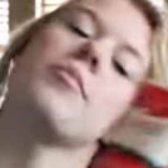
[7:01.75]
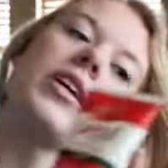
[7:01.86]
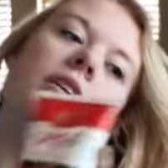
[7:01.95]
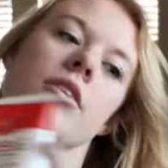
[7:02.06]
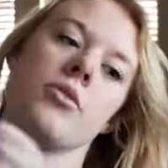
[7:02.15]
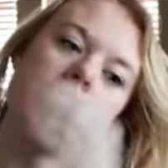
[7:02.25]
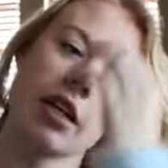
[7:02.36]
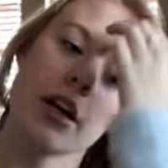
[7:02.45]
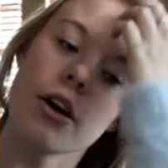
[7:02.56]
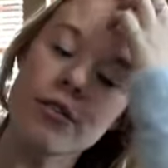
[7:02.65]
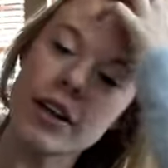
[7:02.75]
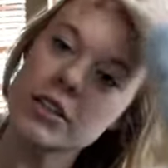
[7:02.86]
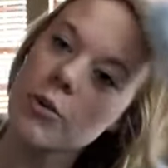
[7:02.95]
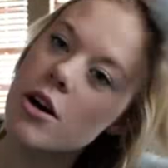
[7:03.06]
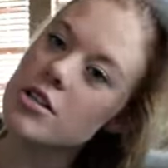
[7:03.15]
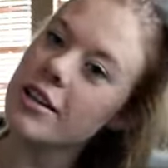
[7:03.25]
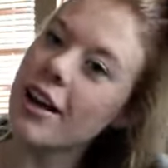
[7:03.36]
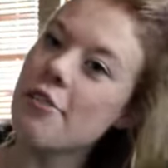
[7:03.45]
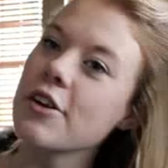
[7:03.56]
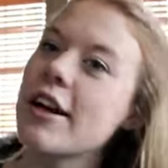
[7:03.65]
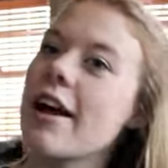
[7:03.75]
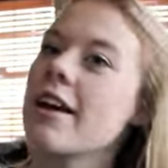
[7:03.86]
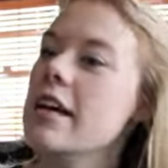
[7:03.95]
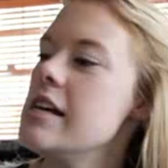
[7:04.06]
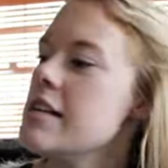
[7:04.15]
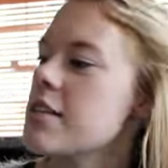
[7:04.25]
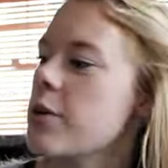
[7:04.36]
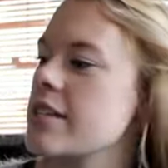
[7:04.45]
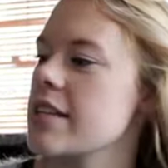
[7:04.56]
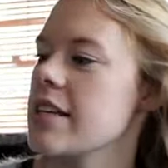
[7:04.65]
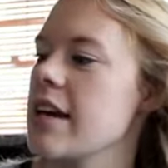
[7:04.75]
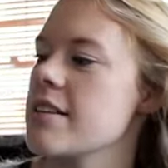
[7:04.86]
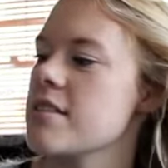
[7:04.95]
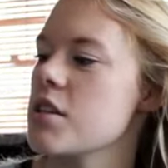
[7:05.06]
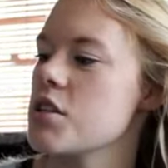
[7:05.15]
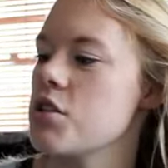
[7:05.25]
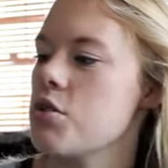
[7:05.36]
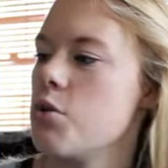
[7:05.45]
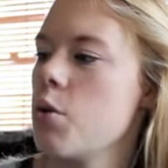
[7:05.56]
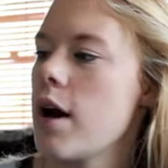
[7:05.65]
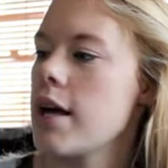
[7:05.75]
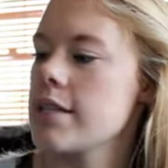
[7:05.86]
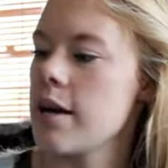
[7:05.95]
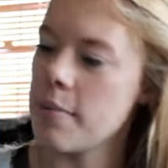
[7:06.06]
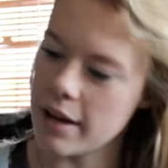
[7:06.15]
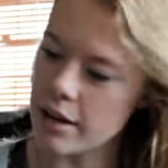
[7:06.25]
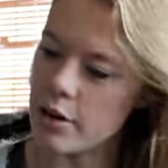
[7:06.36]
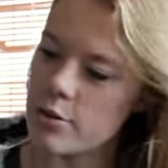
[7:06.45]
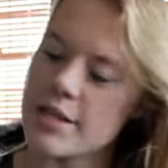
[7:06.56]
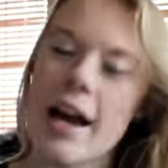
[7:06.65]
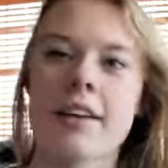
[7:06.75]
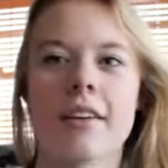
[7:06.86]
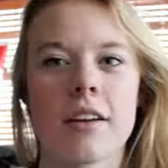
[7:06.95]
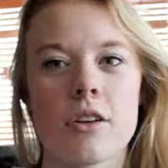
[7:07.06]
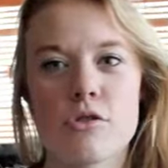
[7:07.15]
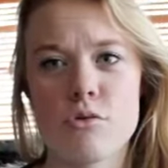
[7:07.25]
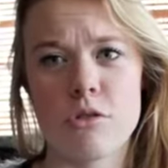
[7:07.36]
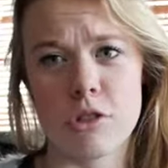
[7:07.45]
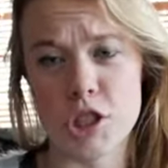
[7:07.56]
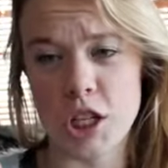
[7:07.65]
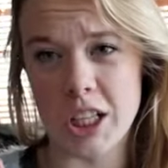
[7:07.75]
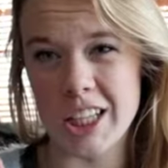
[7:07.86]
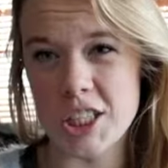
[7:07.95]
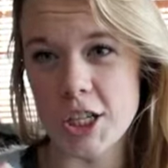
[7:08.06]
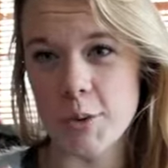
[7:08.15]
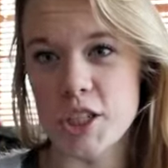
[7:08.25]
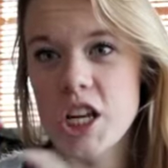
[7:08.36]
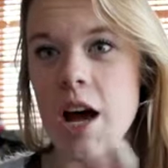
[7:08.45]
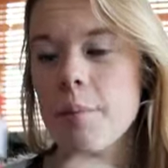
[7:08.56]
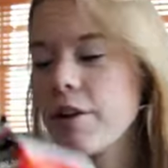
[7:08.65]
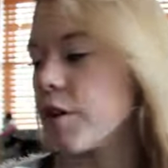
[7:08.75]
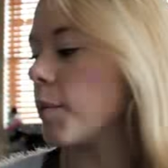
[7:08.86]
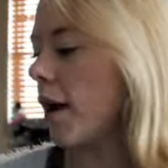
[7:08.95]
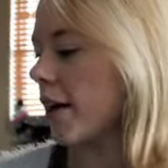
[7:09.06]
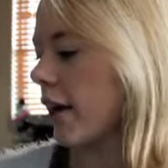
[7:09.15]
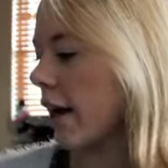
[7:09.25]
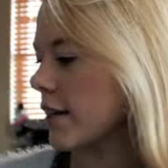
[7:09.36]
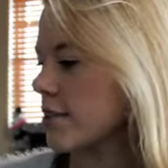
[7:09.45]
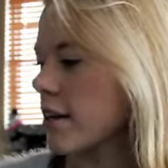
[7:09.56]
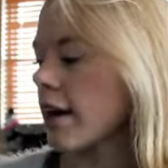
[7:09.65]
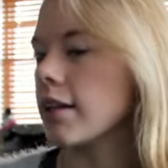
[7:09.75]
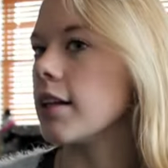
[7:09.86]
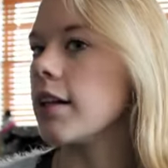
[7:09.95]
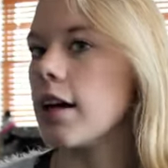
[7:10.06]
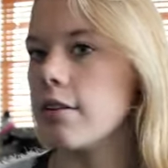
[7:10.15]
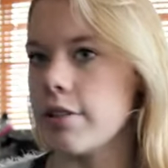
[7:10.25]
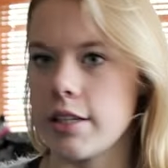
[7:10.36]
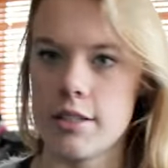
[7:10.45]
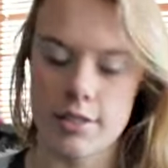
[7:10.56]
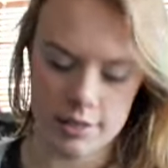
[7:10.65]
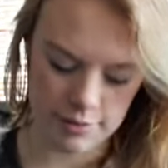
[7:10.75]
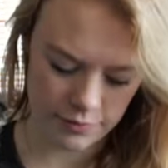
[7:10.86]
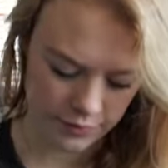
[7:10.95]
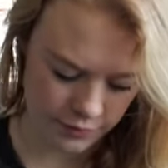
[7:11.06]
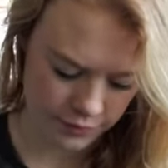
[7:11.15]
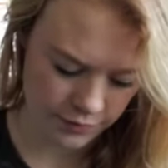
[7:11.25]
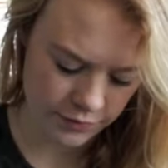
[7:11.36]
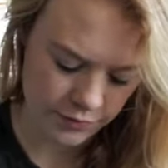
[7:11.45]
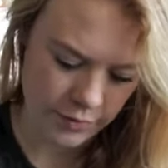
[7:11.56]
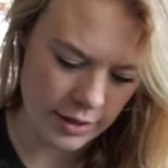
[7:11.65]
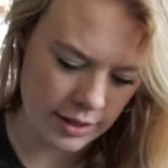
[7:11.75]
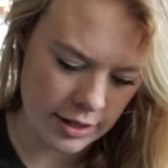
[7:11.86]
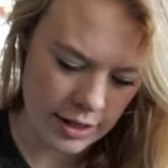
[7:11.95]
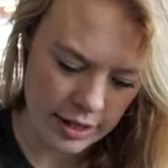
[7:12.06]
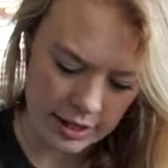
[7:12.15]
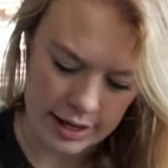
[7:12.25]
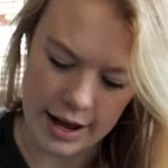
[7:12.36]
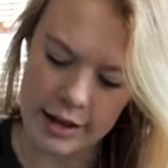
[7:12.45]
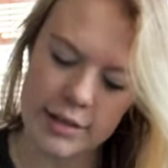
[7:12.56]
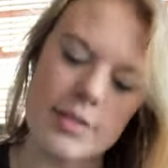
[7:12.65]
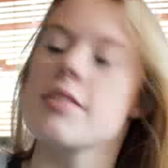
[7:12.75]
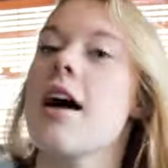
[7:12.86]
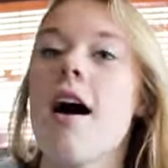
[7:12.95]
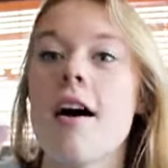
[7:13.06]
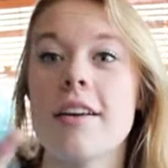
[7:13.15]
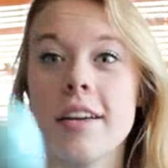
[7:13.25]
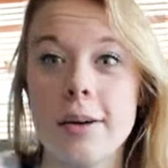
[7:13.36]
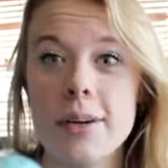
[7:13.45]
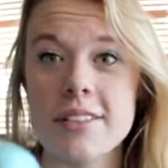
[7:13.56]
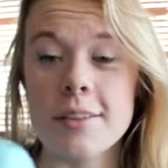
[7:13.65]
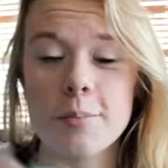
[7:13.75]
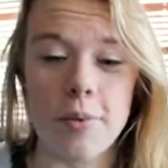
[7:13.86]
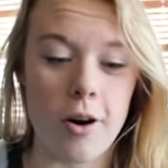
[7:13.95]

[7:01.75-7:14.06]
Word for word: of me using her face wash like every day. So it's the Yes to Tomatoes Acne Control Gel Cleanser, which my friend Maddie has and I love it. Next, EOS Lip